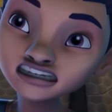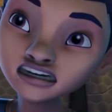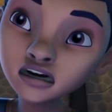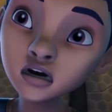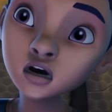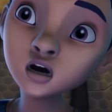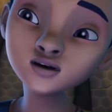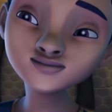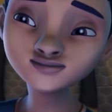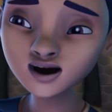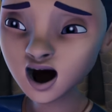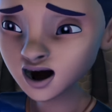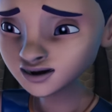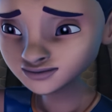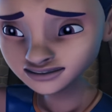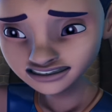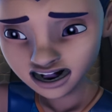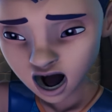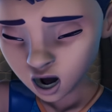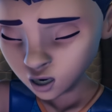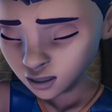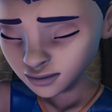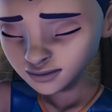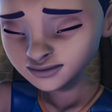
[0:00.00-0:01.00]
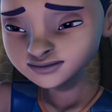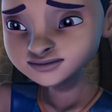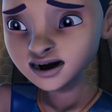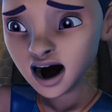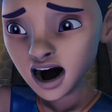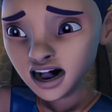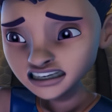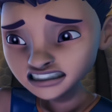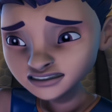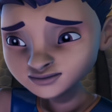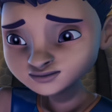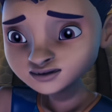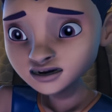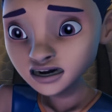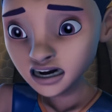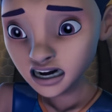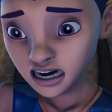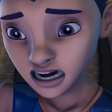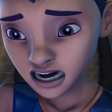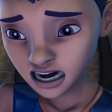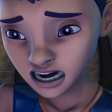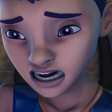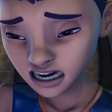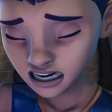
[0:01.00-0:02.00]
Uh, maybe not expecting, but
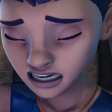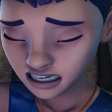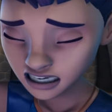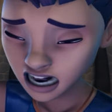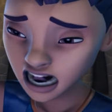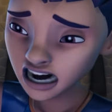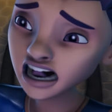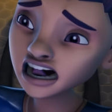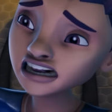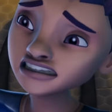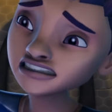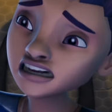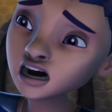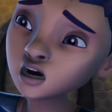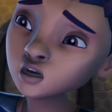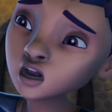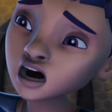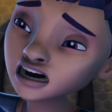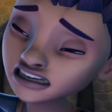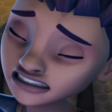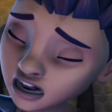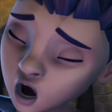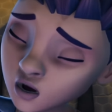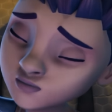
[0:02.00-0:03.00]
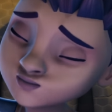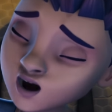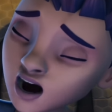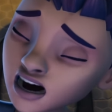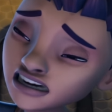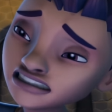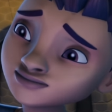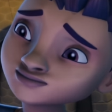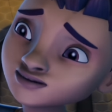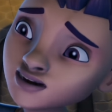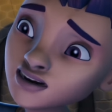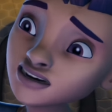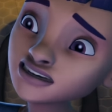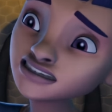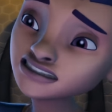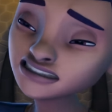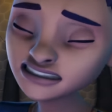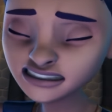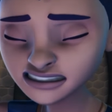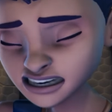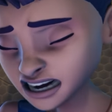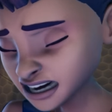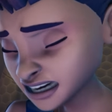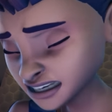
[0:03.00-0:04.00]
I guess I was just hoping there'd be,
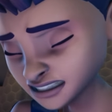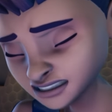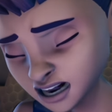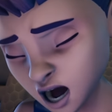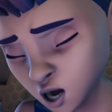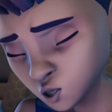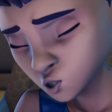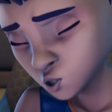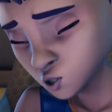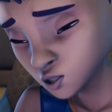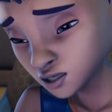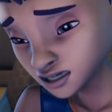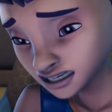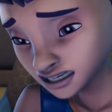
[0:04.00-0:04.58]
I don't know,